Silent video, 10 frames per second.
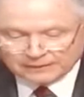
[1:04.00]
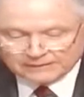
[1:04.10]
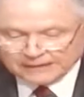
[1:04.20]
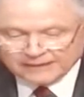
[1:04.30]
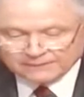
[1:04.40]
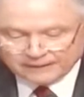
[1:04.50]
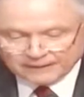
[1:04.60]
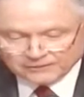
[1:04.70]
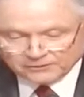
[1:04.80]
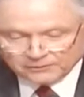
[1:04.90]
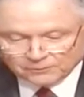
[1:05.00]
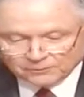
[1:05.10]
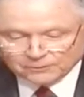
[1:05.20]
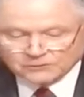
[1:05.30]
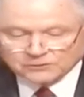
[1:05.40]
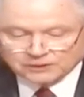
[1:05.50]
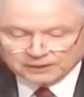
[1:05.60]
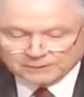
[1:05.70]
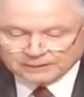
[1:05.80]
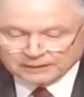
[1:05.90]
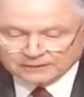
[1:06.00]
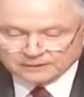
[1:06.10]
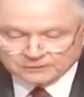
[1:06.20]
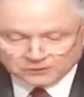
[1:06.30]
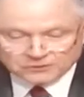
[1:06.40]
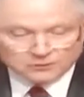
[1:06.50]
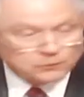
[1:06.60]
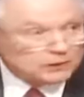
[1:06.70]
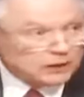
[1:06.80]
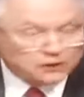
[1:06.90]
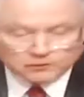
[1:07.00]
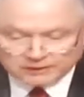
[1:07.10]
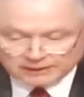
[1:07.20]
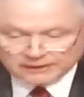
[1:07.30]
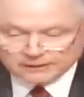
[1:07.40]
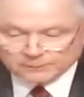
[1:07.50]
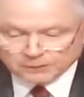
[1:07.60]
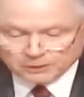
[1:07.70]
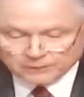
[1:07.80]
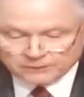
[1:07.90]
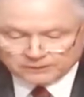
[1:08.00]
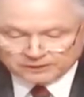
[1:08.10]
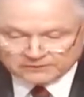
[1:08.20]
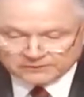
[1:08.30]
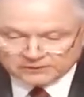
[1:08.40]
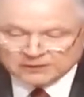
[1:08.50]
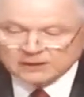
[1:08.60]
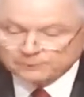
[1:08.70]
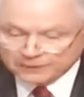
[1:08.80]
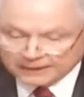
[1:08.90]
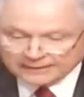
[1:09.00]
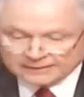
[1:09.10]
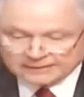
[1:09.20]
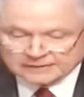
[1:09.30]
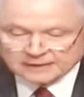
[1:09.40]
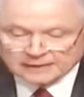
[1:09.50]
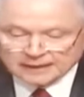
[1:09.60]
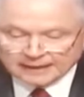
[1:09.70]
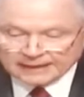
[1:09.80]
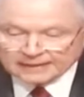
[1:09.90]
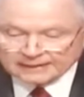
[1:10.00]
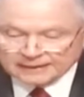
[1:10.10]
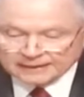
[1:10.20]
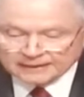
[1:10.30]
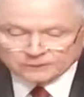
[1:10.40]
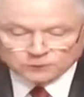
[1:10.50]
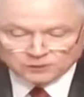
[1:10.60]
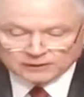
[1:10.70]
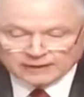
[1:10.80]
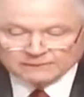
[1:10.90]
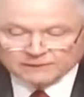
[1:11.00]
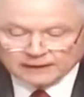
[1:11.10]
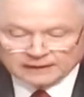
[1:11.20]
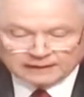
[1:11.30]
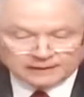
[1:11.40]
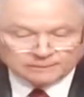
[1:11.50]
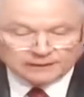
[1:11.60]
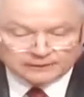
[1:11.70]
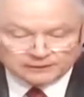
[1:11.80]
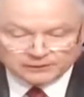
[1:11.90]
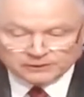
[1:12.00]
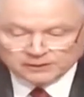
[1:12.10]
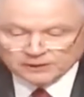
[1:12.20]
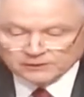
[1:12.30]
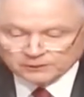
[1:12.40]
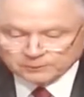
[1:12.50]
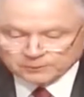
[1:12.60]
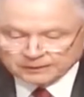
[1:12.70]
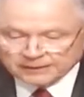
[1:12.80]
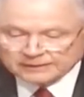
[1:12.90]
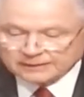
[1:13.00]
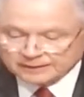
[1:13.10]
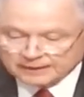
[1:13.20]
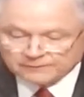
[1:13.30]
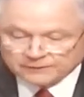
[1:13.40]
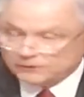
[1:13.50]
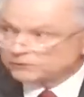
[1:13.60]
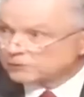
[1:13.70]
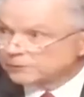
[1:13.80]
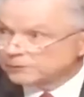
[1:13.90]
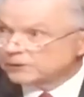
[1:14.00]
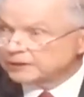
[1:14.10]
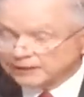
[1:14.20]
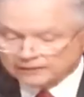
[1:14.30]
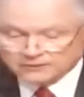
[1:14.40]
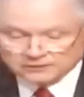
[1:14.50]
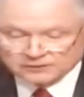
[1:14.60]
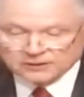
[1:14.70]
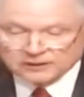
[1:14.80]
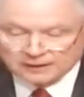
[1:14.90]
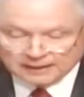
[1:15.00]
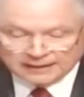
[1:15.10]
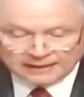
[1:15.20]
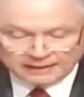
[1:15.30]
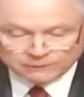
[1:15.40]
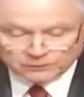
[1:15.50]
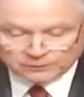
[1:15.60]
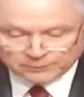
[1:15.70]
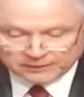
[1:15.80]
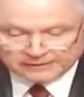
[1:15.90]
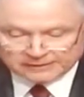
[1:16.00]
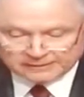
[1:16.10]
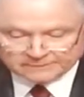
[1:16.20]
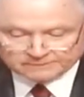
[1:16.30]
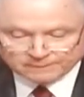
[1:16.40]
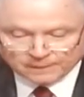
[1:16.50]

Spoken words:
But as I advise you, Mr. Chairman, and consistent with long-standing Department of Justice practice, I cannot and will not violate my duty to protect the confidential communications I have with the President.